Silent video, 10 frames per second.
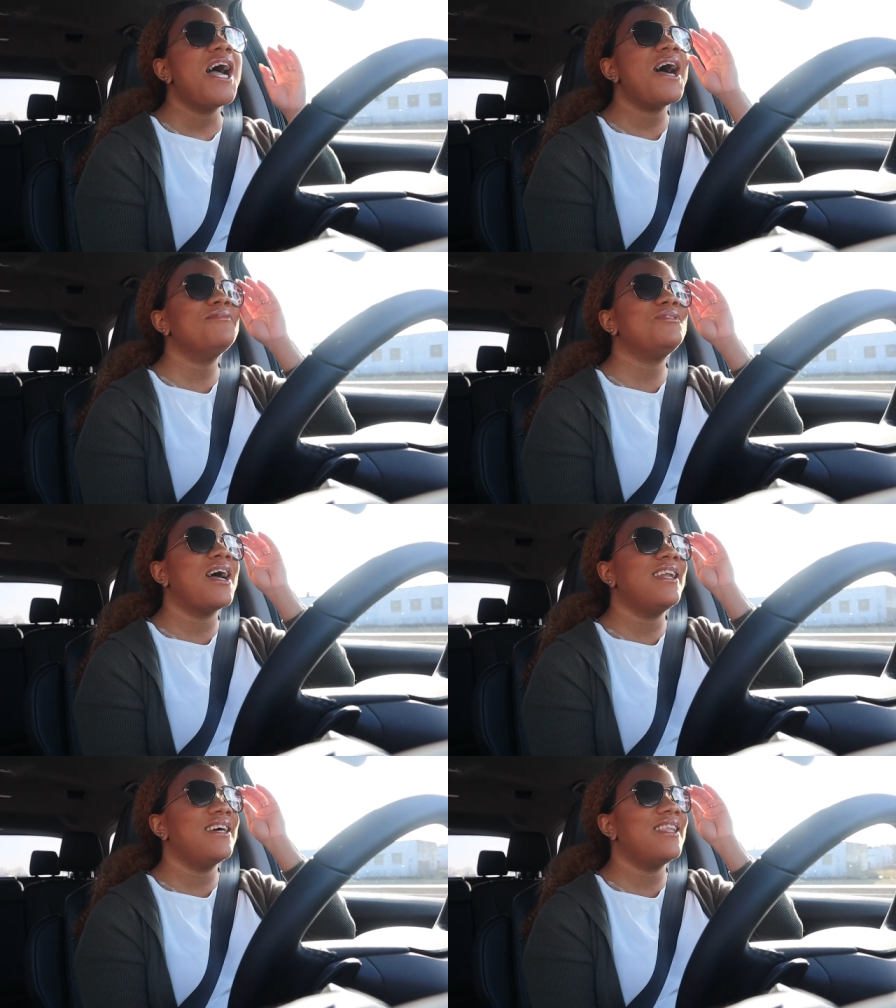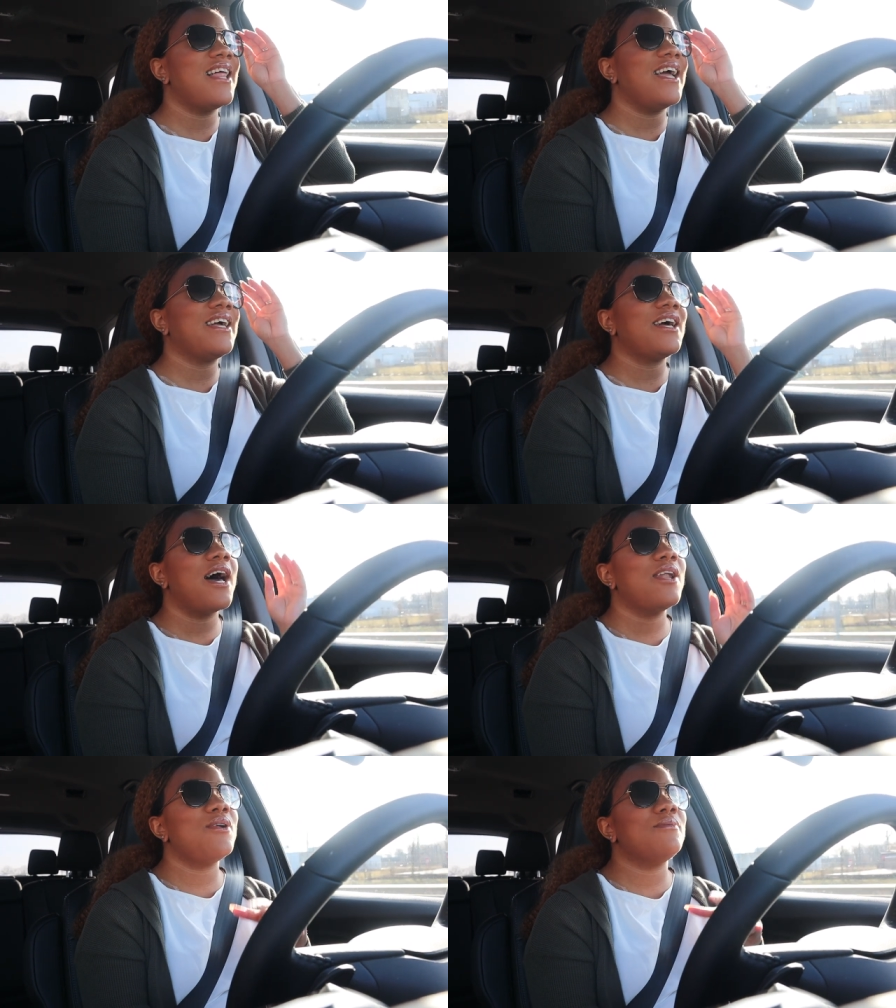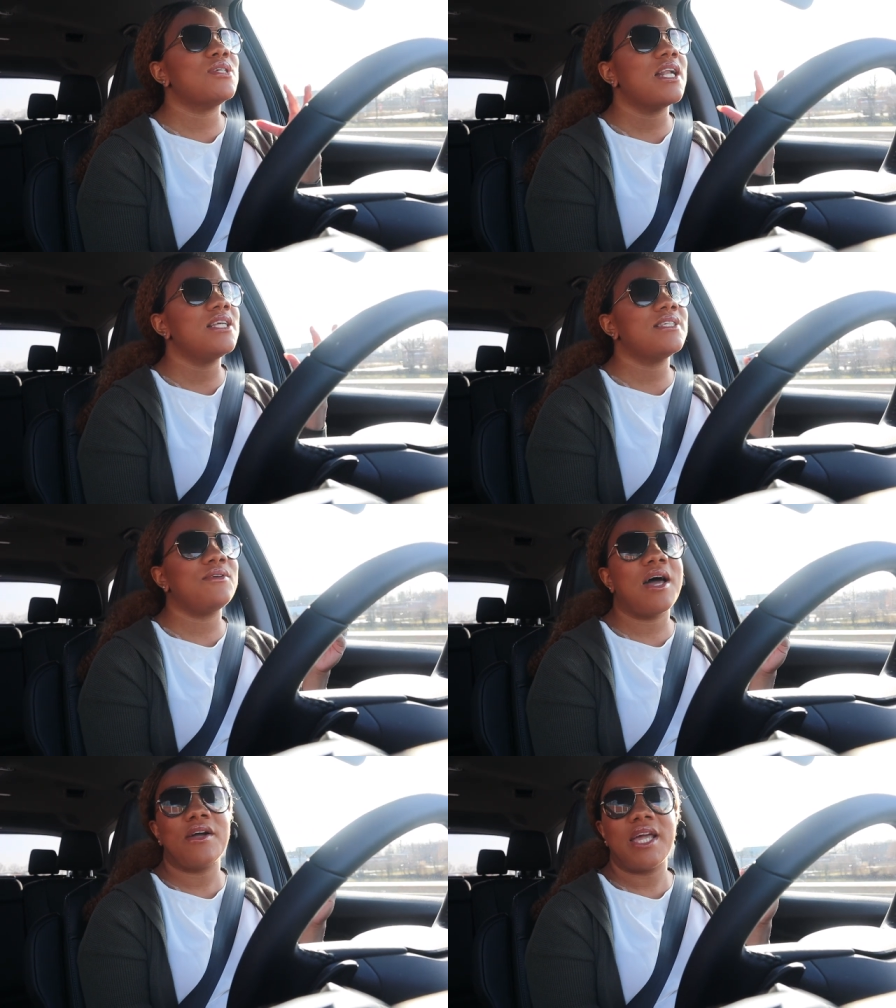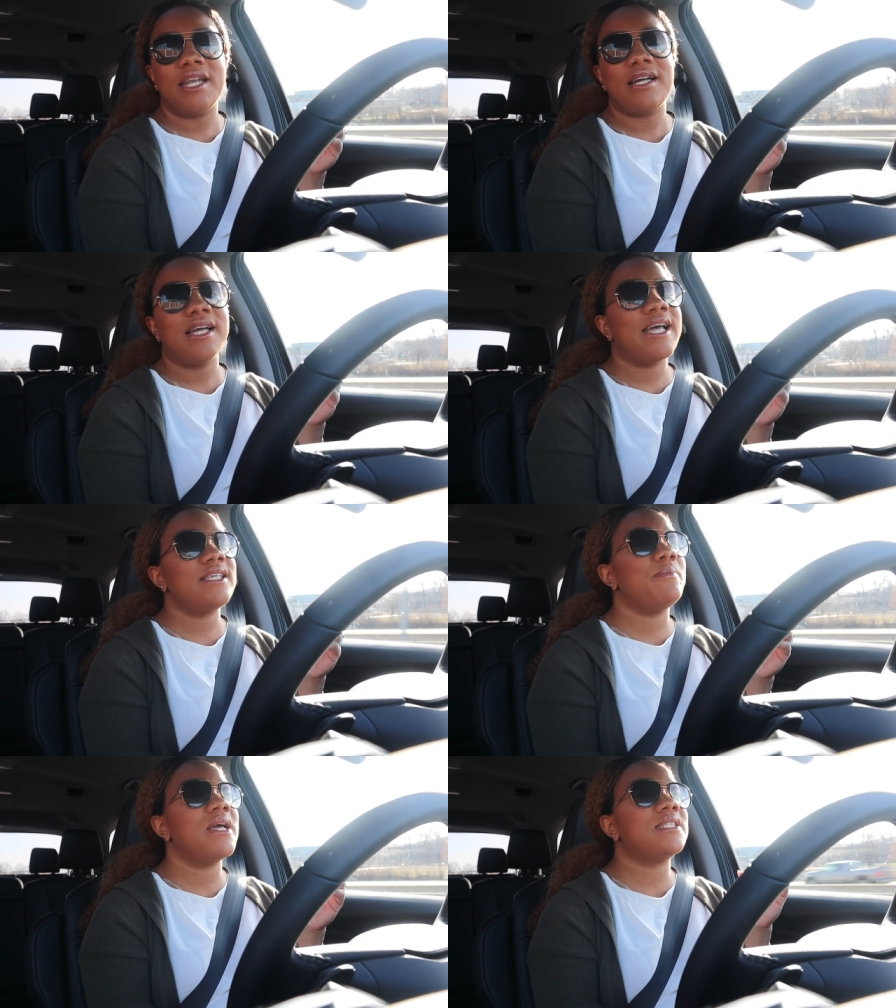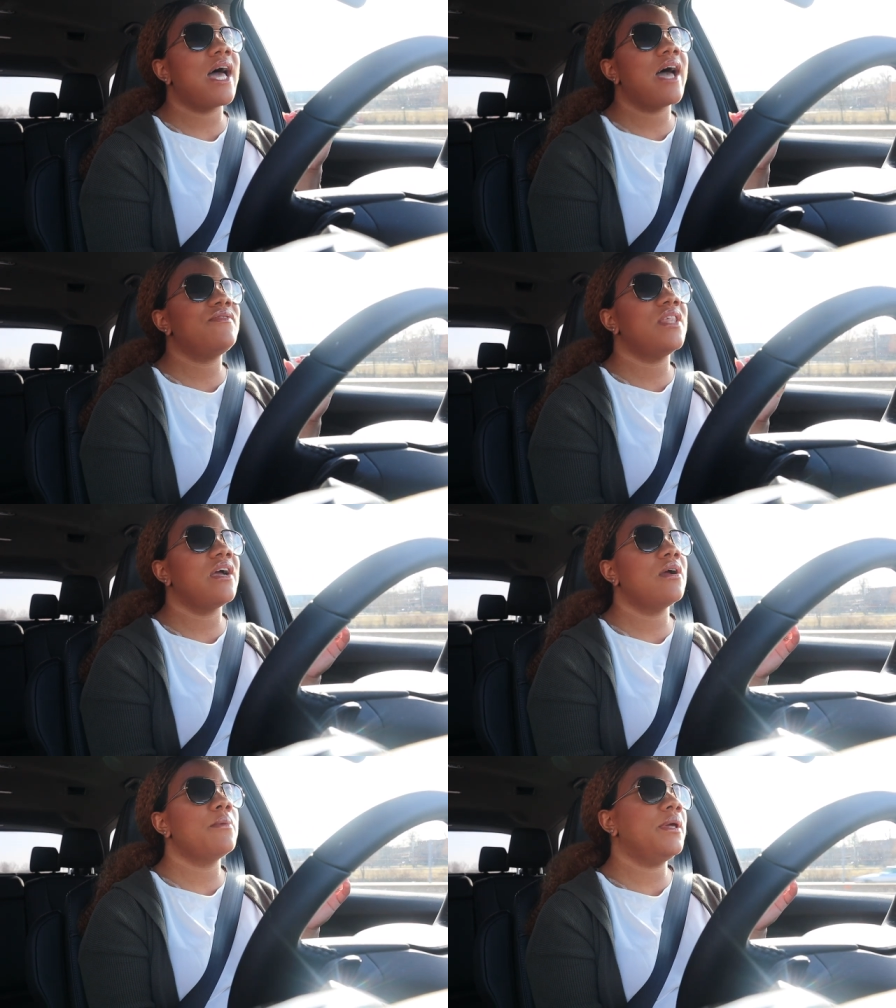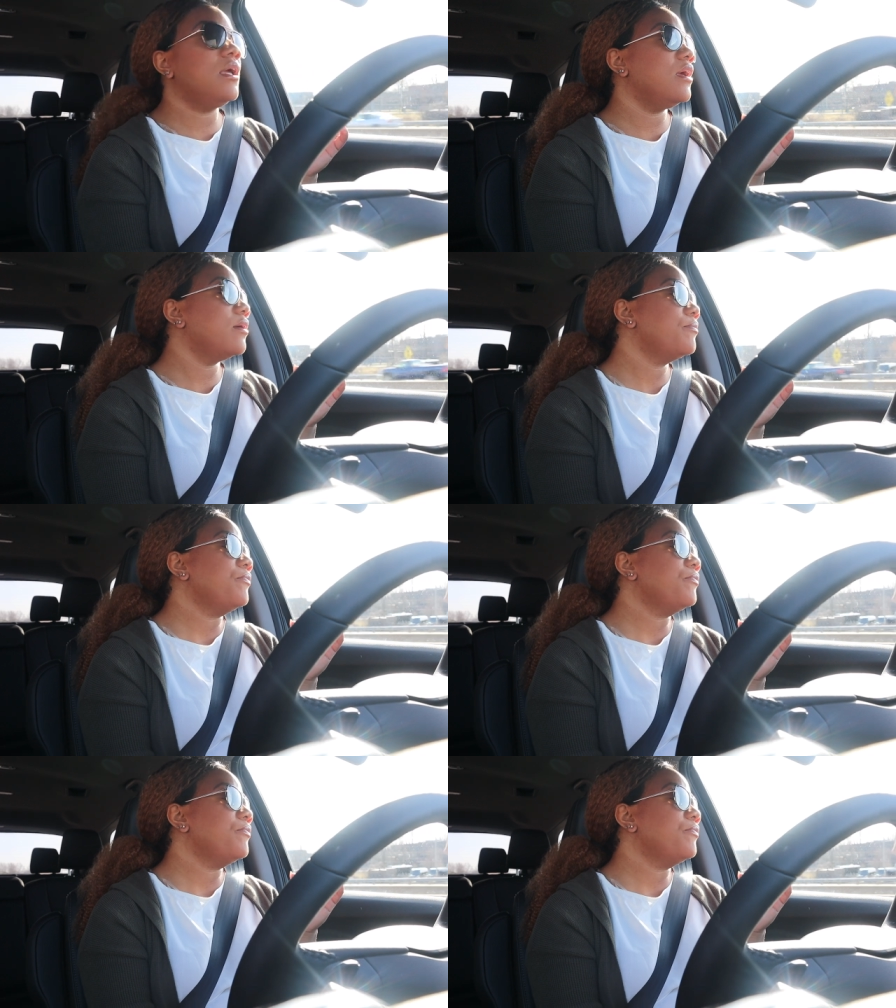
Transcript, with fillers: I'm trying to like, I don't know, I'm trying to zone out, getting a good headspace. I have therapy